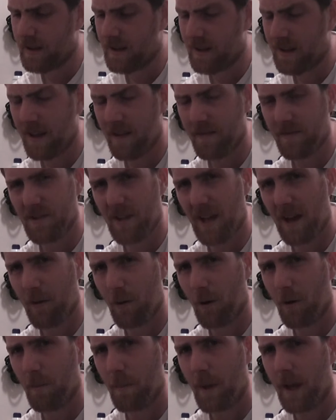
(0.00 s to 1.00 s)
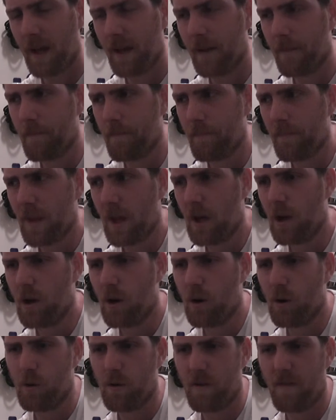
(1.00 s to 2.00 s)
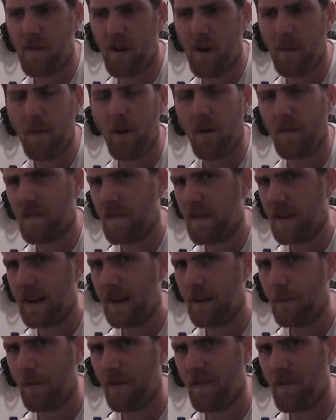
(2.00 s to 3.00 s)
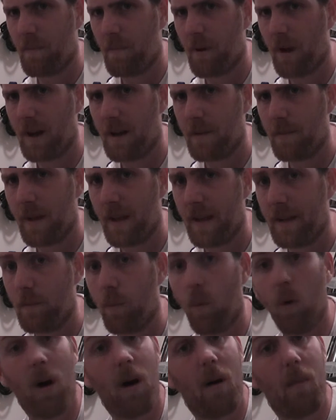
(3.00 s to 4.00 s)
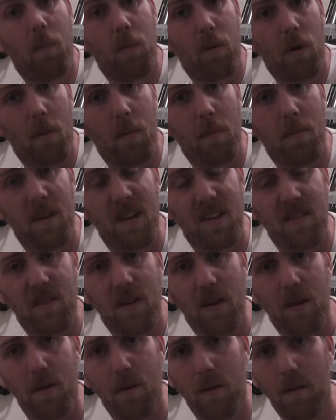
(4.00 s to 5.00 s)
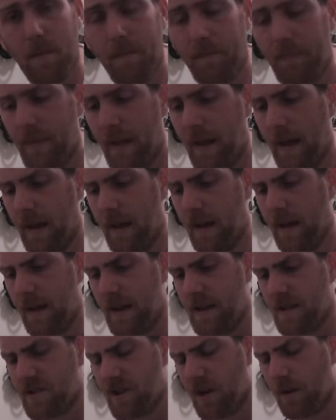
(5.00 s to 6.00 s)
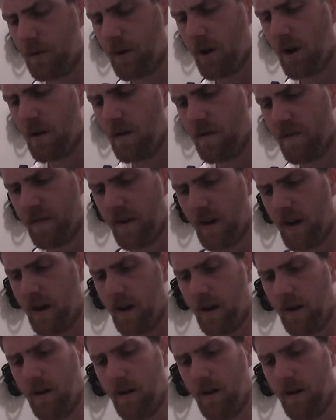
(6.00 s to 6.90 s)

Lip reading: gives out on me, or if I'm not feeling it with a poly bead, what I'd probably do is I'll go for